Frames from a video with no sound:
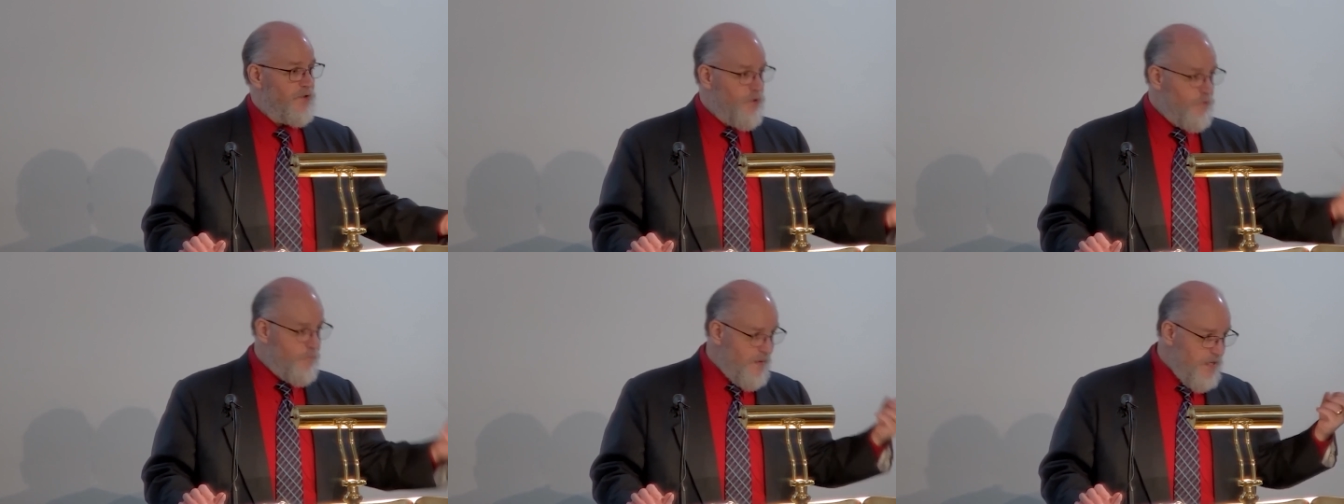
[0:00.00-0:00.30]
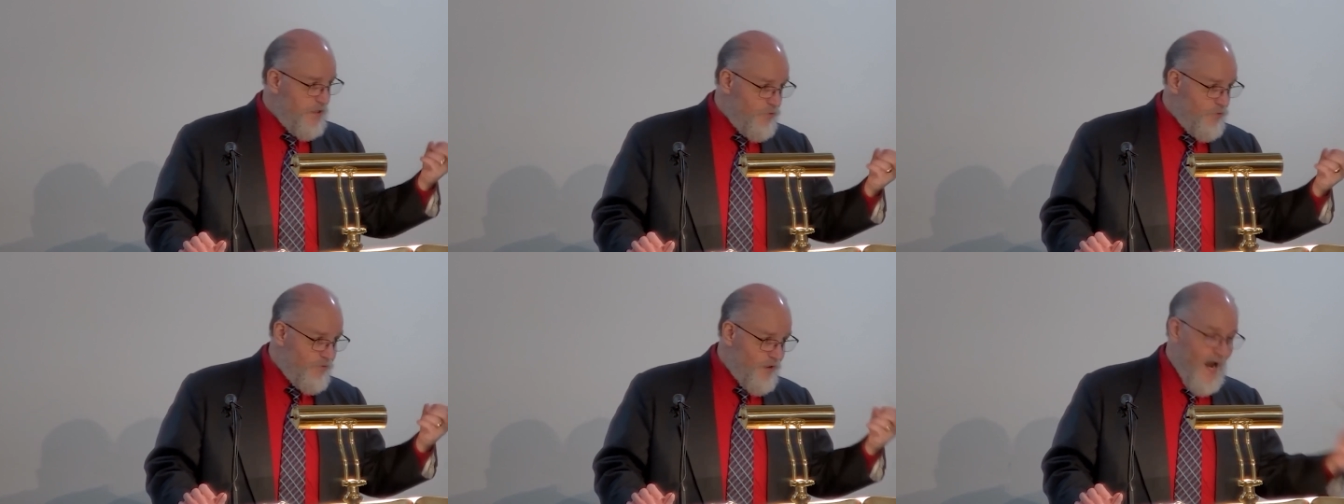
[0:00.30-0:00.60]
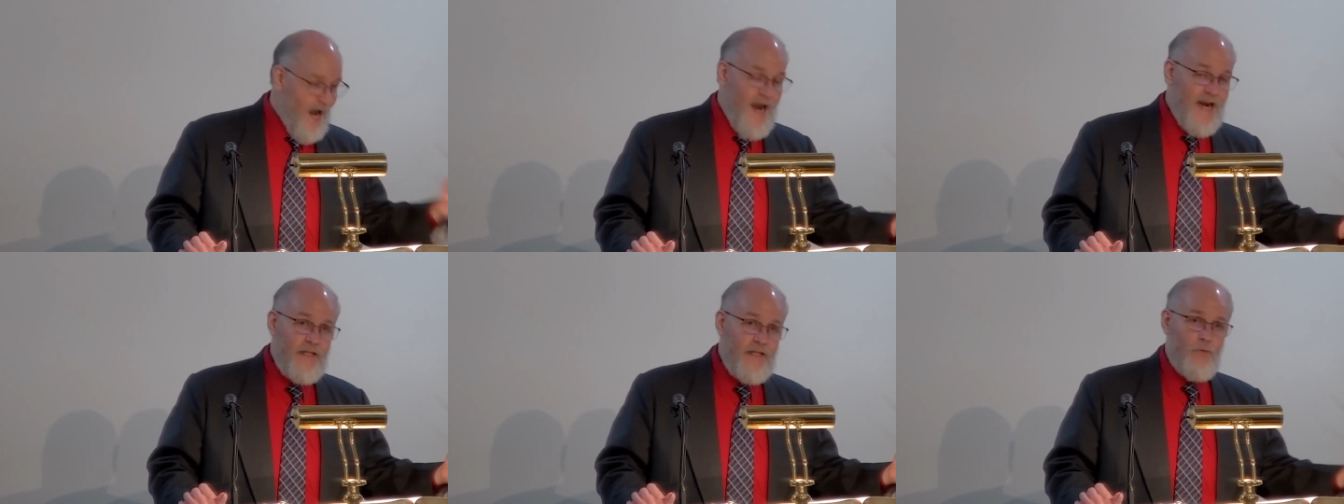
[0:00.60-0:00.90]
to be
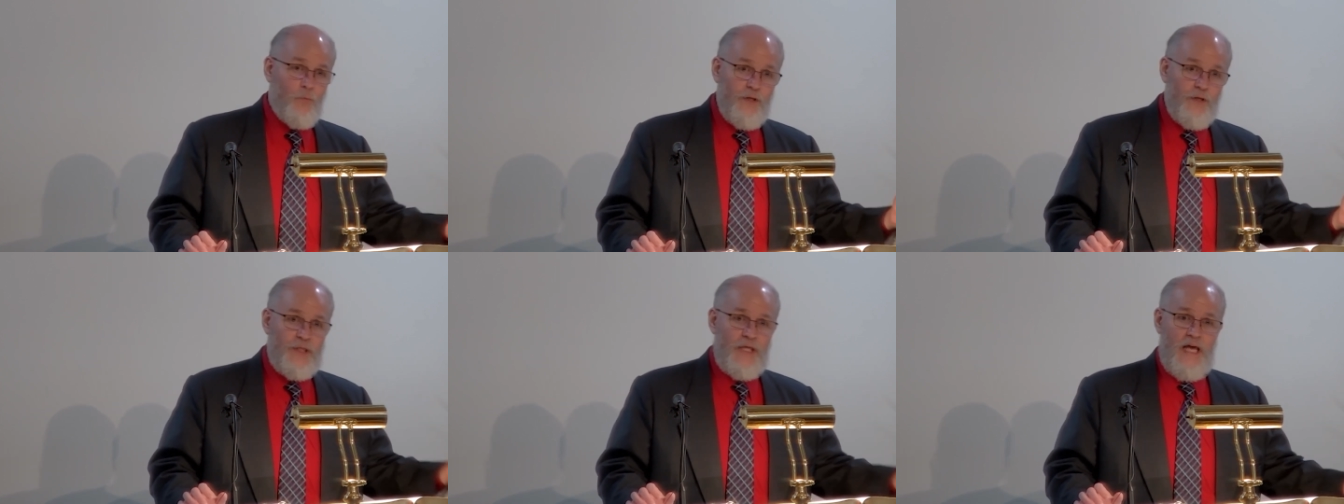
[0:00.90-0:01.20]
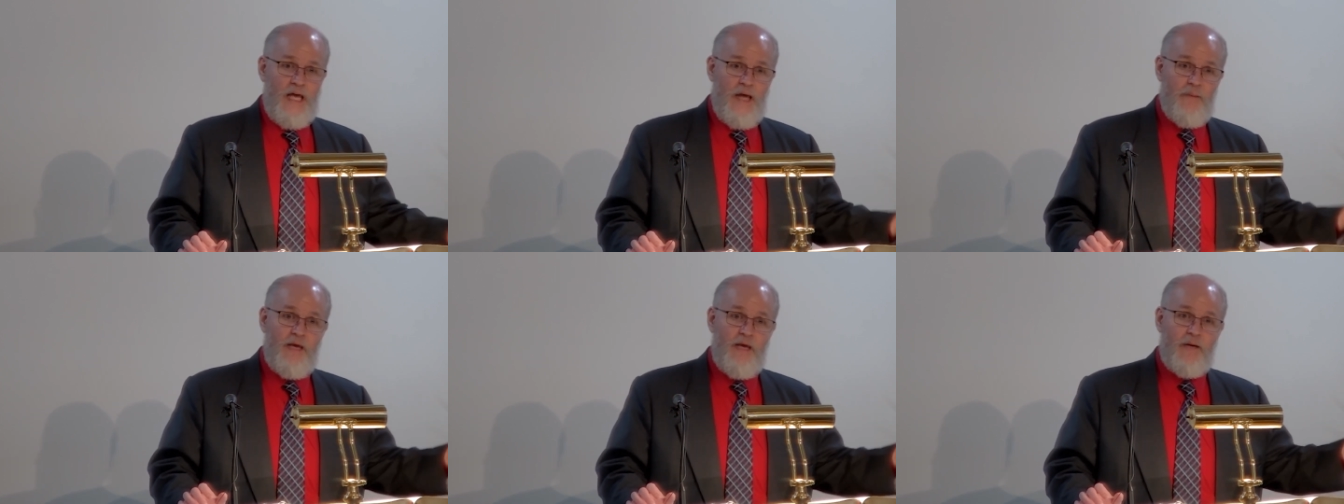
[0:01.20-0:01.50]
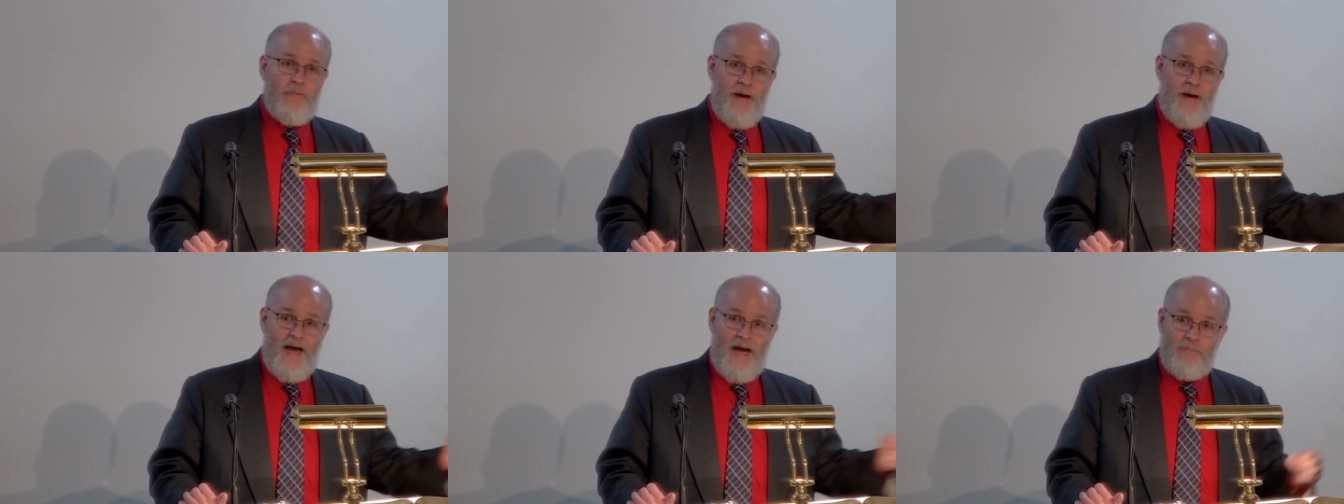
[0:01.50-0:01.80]
united with Him
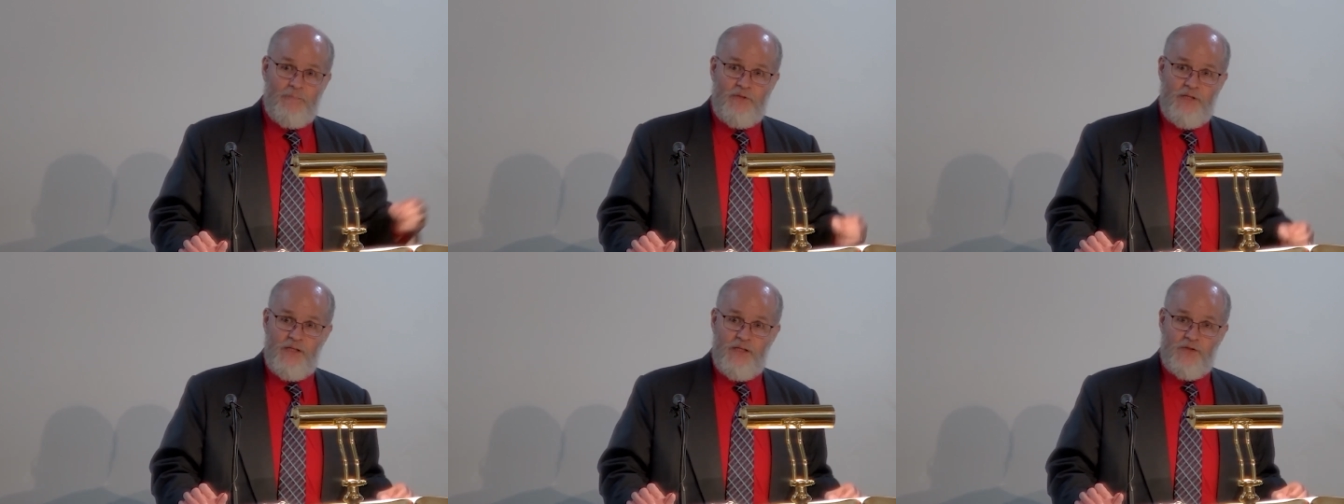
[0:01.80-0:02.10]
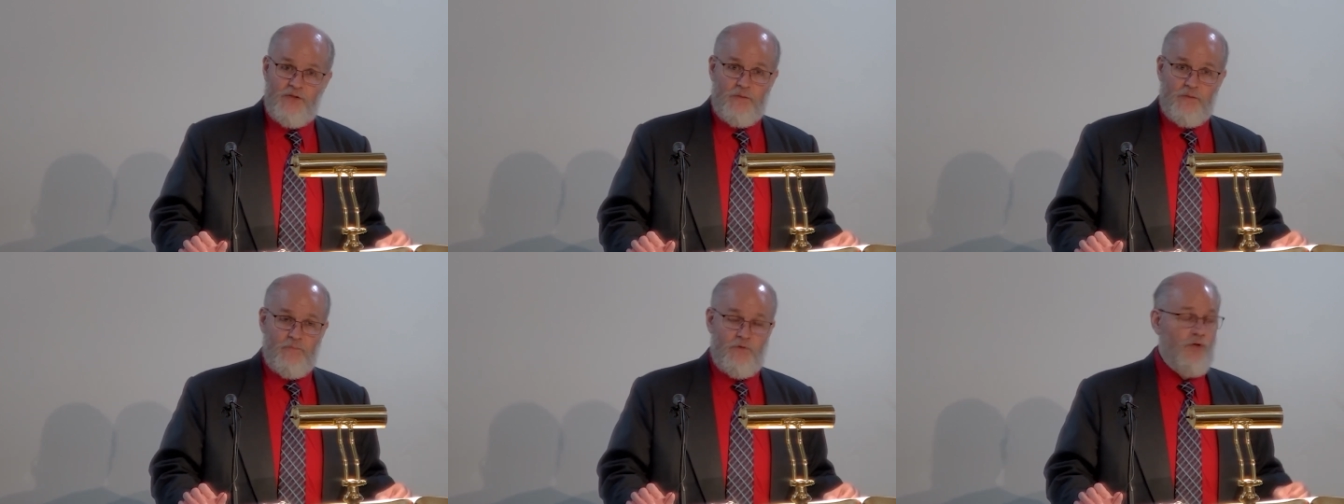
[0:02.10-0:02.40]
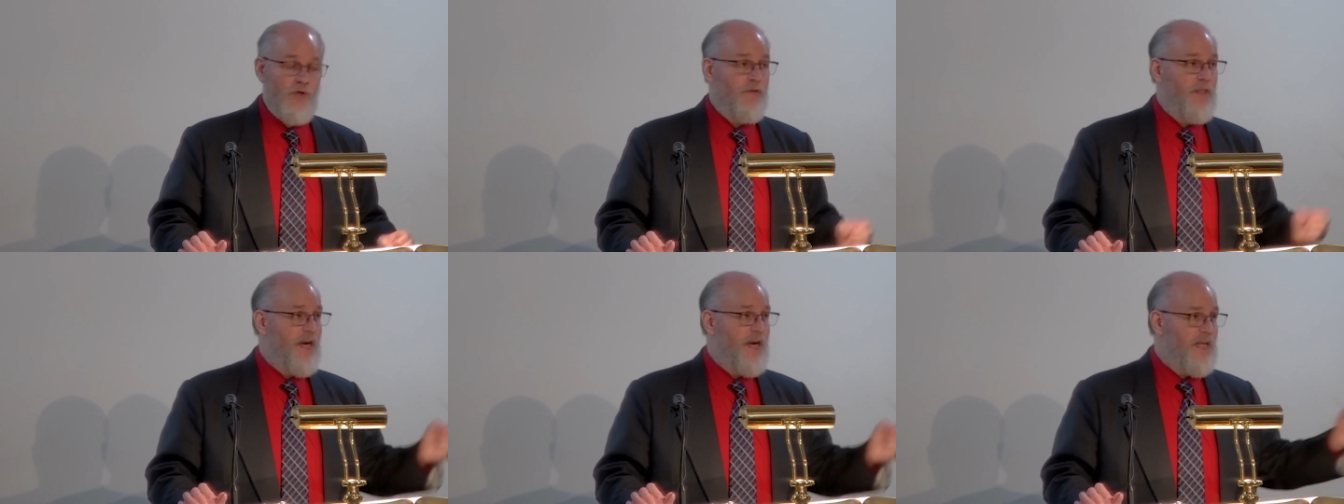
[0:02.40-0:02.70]
in baptism,
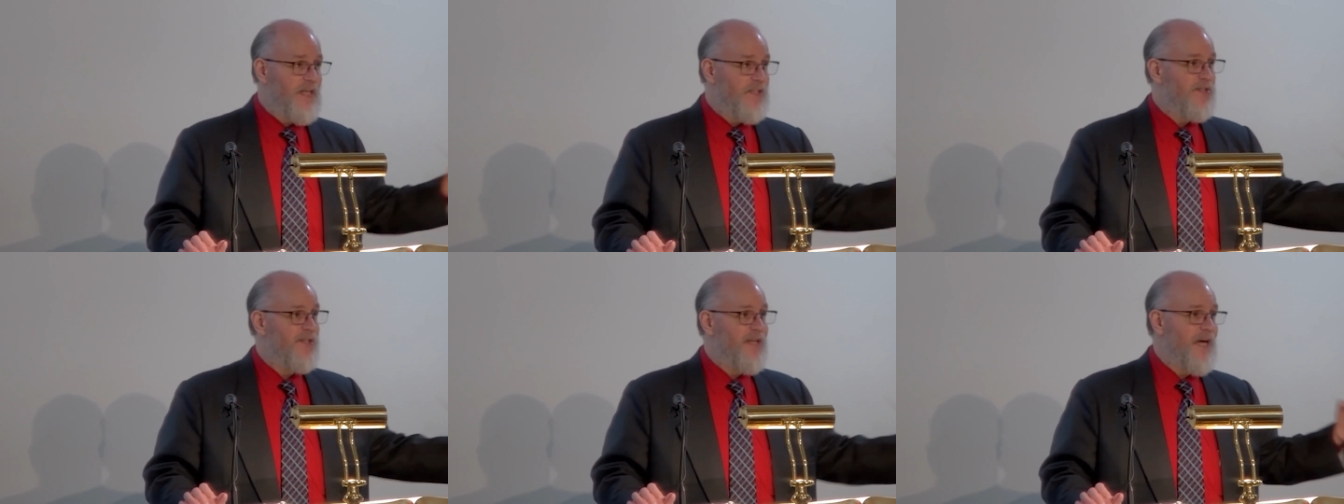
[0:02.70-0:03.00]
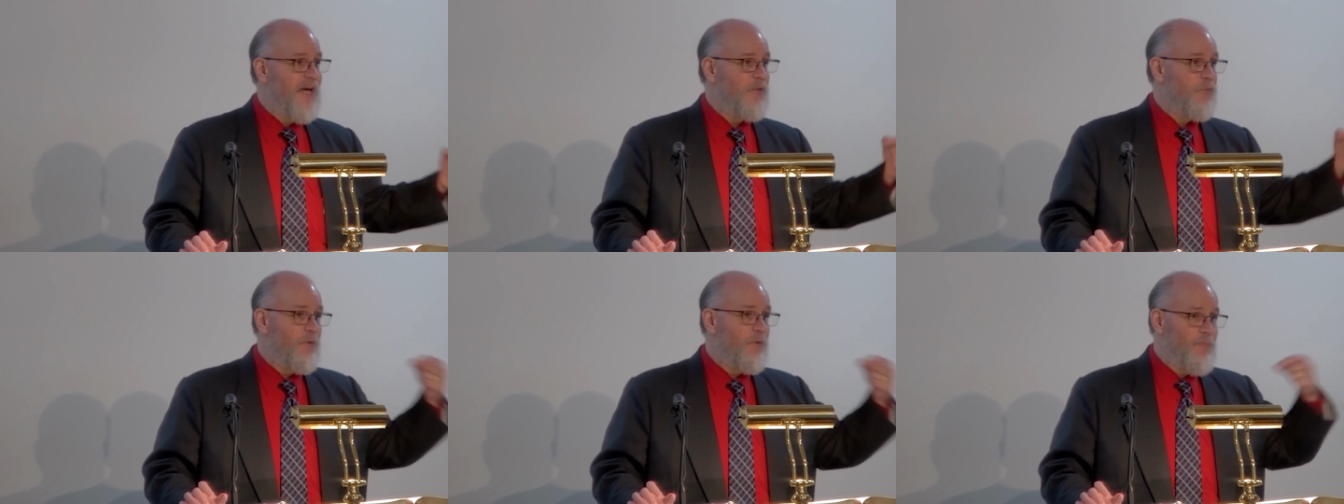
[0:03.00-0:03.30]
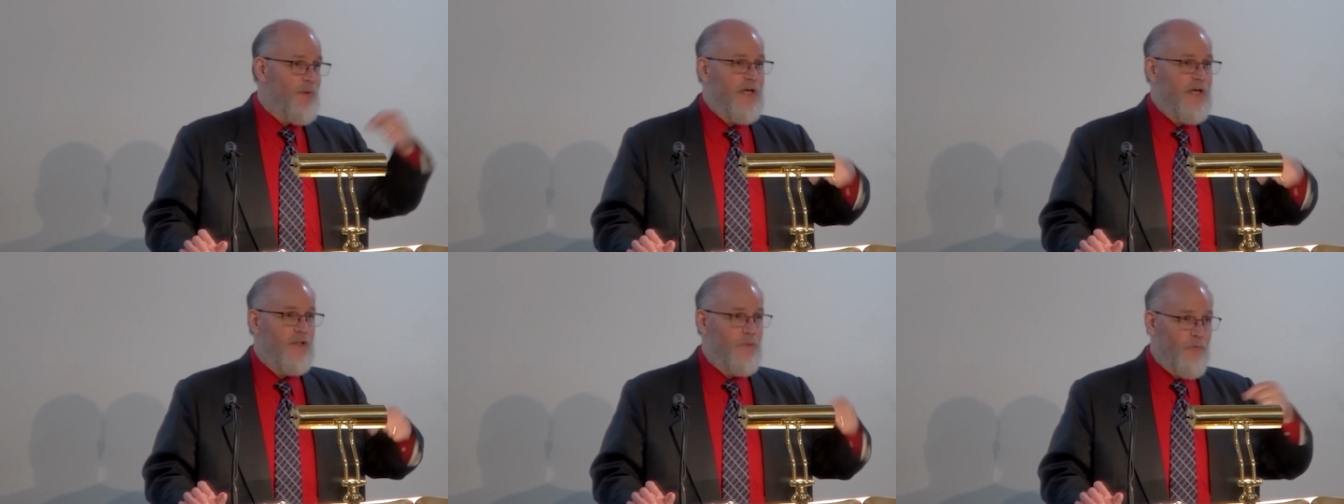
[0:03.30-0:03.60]
so that His death
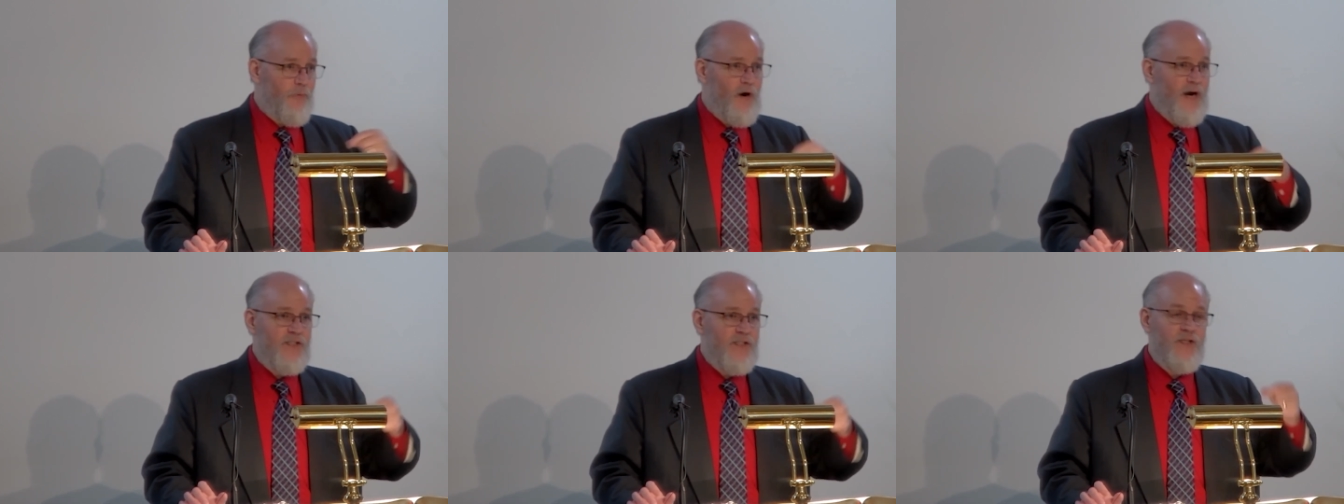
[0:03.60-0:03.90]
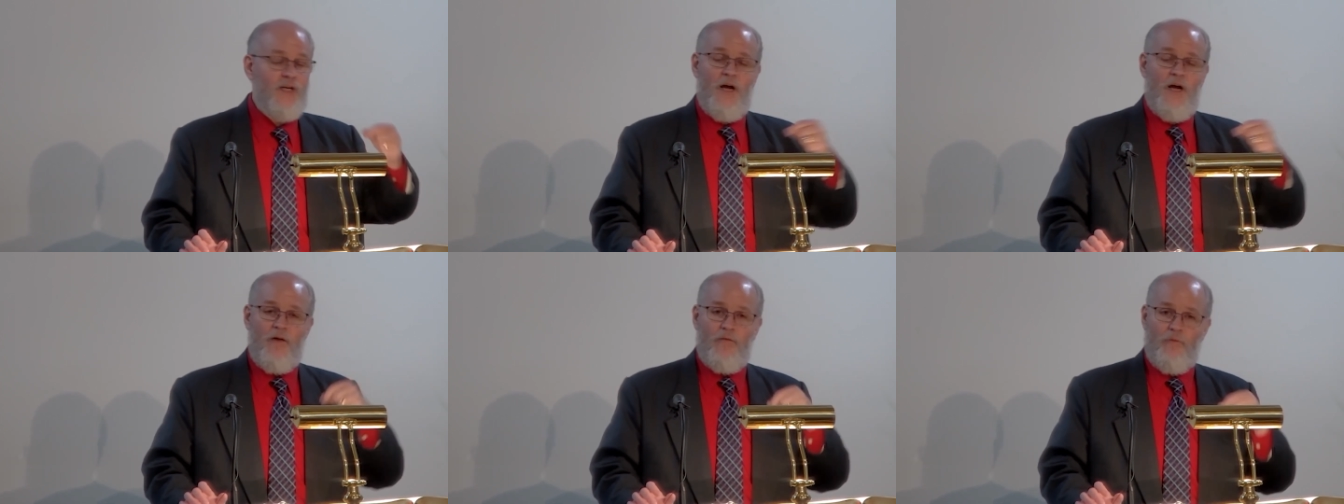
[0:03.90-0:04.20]
would pay the price